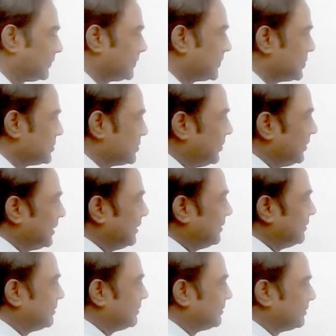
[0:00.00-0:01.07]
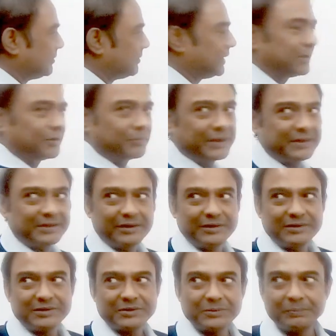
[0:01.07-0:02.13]
so you can write in
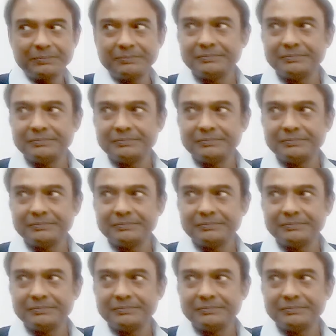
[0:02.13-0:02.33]
pencils.